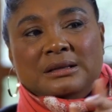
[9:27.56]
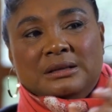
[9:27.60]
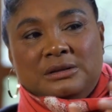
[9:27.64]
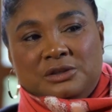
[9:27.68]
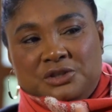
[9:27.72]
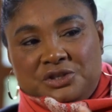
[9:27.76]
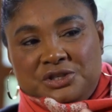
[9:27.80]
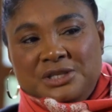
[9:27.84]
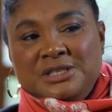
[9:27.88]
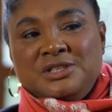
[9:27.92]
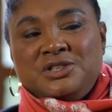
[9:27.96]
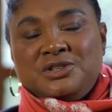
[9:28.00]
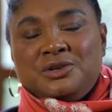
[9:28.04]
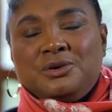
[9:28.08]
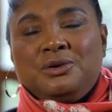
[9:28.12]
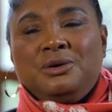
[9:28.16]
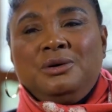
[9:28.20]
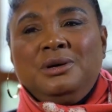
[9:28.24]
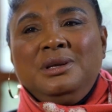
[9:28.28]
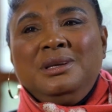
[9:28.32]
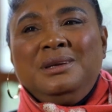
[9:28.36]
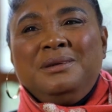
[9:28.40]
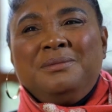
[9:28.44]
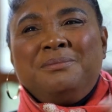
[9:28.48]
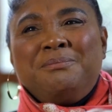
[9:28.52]
she's
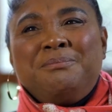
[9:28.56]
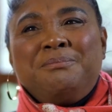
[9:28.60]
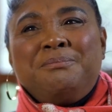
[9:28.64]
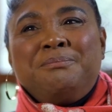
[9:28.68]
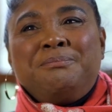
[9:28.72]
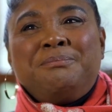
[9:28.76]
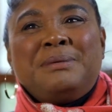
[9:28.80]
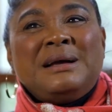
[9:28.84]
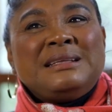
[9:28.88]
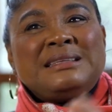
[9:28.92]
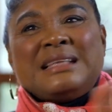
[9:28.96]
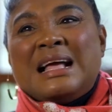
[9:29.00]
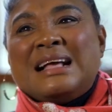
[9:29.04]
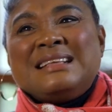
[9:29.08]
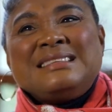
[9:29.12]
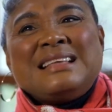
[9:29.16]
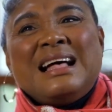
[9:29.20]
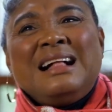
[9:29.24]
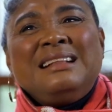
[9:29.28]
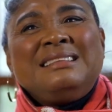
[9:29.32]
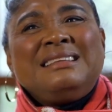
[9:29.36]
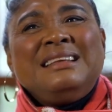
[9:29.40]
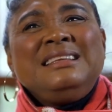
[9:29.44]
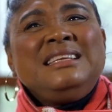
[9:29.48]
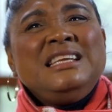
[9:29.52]
good, but daar's
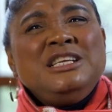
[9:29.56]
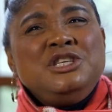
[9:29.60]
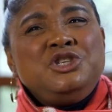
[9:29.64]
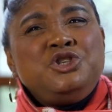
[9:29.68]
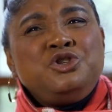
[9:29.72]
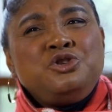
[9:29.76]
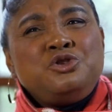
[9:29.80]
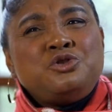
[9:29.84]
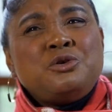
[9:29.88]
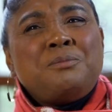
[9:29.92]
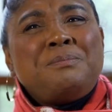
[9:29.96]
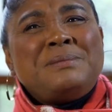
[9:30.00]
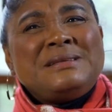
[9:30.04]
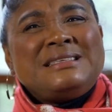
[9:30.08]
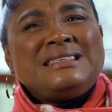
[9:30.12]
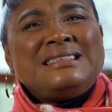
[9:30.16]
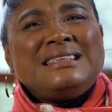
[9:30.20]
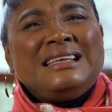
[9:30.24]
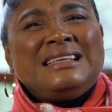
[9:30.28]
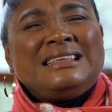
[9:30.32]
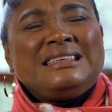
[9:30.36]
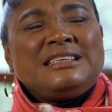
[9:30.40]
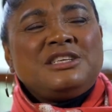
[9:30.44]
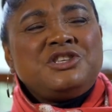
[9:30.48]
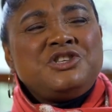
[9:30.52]
altyd issues op 'n
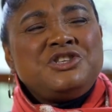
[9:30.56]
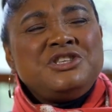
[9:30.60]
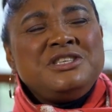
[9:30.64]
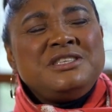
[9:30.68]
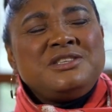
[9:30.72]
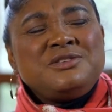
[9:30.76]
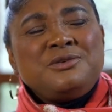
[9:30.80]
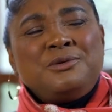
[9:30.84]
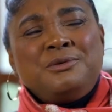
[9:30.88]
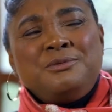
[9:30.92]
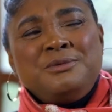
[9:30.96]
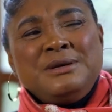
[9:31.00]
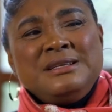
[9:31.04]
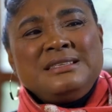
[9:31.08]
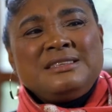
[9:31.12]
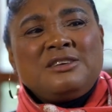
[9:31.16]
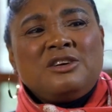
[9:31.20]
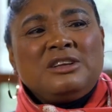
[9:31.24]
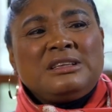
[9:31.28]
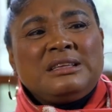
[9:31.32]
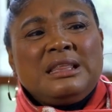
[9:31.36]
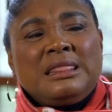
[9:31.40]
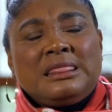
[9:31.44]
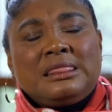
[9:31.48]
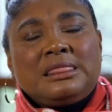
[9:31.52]
set. She's always
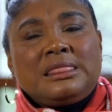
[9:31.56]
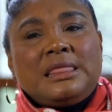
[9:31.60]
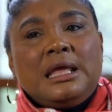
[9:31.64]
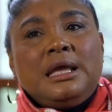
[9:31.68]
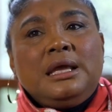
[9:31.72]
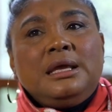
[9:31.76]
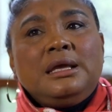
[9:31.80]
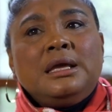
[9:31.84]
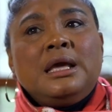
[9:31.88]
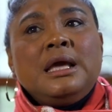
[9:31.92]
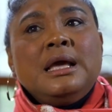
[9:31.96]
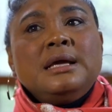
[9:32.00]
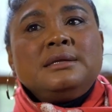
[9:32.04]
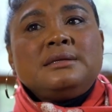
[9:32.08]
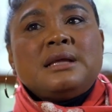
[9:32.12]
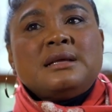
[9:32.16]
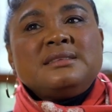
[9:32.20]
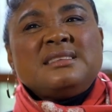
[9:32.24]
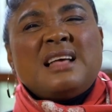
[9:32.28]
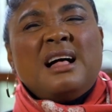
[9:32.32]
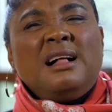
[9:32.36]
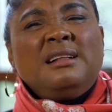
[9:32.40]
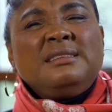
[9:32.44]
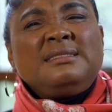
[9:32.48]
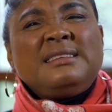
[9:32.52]
got a thing.
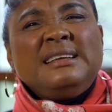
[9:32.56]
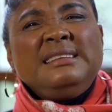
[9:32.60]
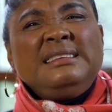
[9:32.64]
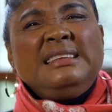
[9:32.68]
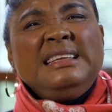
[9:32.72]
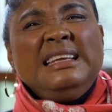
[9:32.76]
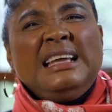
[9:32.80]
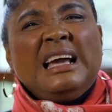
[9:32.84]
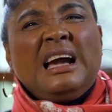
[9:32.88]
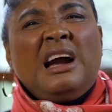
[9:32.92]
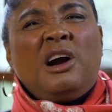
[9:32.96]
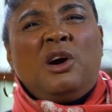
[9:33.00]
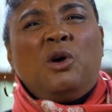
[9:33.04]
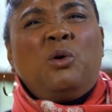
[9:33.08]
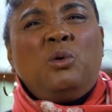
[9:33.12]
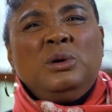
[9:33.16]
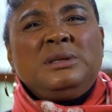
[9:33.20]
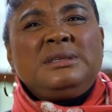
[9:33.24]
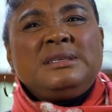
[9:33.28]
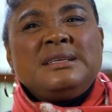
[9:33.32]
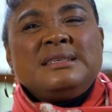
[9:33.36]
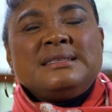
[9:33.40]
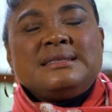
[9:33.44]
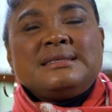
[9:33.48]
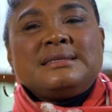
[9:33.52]
Daar's altyd
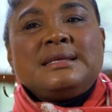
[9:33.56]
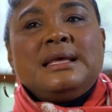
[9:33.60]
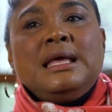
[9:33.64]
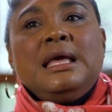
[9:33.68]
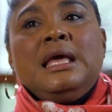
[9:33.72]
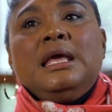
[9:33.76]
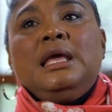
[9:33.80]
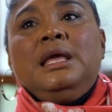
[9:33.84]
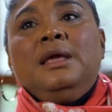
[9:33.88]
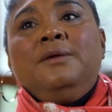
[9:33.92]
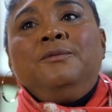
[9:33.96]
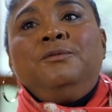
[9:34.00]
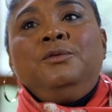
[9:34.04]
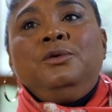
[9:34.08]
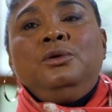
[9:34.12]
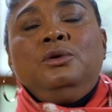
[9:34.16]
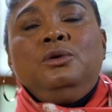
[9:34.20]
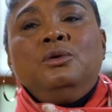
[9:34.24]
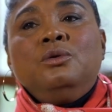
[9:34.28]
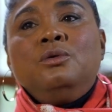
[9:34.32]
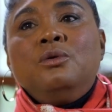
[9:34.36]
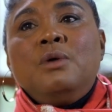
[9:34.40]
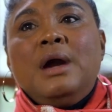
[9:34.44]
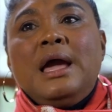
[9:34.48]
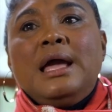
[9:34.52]
goedes. If
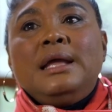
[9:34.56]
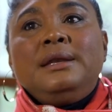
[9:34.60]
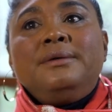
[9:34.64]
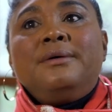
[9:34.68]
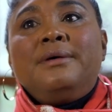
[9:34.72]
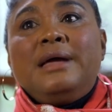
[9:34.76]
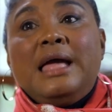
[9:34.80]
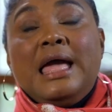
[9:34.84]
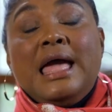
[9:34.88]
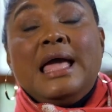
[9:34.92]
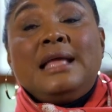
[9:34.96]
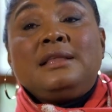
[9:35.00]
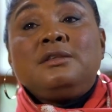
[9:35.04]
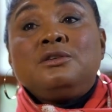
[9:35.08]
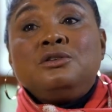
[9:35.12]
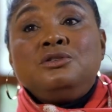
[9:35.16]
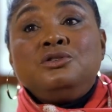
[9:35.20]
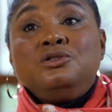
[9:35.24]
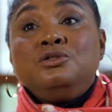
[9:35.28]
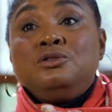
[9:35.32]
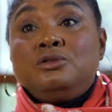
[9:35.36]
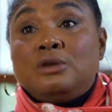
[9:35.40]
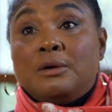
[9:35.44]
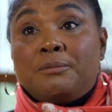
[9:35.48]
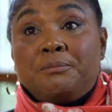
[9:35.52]
you had an
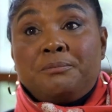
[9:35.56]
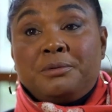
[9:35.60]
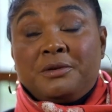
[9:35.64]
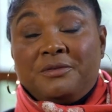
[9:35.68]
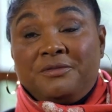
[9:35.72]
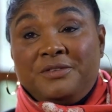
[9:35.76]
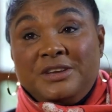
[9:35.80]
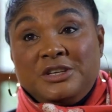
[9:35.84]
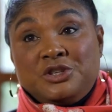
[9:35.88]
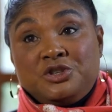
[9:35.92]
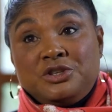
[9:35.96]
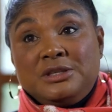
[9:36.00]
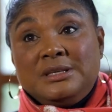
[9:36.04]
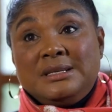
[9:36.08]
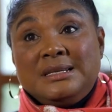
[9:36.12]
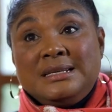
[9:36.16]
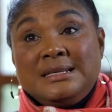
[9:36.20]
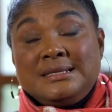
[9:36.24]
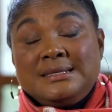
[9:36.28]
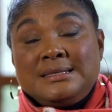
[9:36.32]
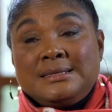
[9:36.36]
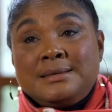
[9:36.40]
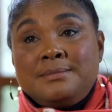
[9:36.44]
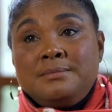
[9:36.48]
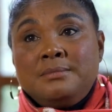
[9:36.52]
attitude of
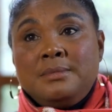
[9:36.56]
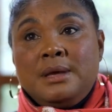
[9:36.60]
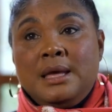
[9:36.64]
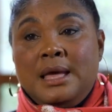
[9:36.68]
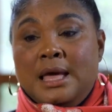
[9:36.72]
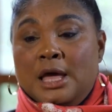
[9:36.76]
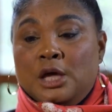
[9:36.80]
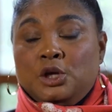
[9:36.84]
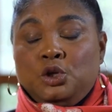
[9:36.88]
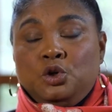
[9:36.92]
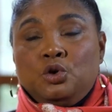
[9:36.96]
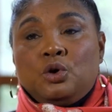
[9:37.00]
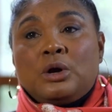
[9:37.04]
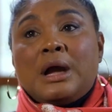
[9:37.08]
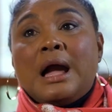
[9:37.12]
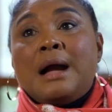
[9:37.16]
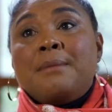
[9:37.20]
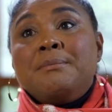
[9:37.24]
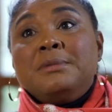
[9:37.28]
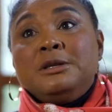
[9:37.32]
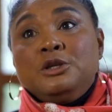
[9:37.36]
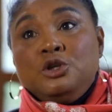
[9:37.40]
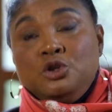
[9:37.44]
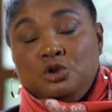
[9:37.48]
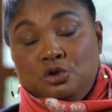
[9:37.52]
professionalism, you
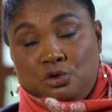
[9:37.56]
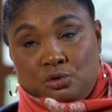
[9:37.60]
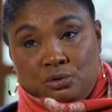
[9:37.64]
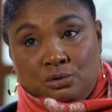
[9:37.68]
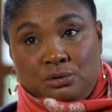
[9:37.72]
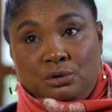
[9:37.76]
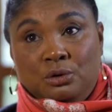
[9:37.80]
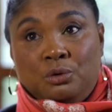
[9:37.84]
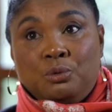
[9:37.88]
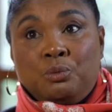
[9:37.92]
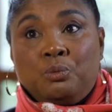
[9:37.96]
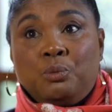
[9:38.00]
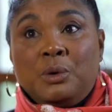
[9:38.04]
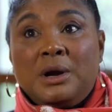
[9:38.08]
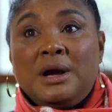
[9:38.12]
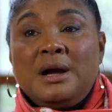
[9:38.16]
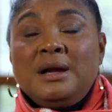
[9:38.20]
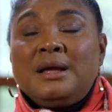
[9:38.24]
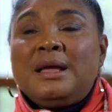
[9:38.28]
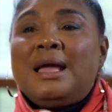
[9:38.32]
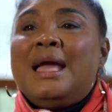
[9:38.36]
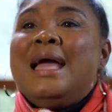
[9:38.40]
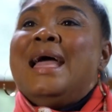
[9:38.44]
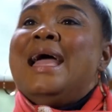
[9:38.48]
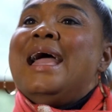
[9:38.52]
come and you do the
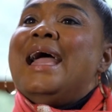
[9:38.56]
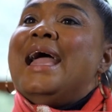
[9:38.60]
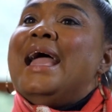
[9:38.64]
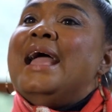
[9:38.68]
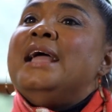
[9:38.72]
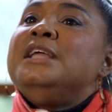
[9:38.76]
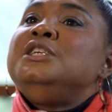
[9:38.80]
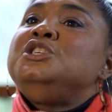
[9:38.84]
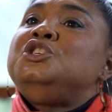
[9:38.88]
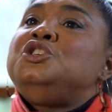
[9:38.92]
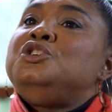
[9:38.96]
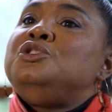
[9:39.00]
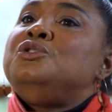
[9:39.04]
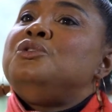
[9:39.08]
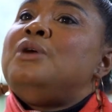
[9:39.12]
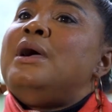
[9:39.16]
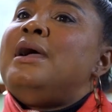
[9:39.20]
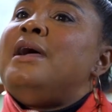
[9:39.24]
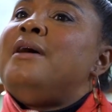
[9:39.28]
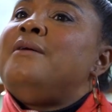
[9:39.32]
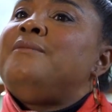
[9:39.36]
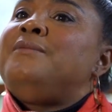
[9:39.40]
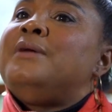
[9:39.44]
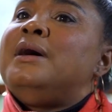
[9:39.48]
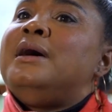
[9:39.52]
work, and you
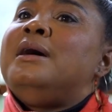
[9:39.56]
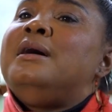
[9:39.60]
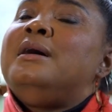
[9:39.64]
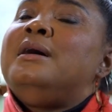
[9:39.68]
have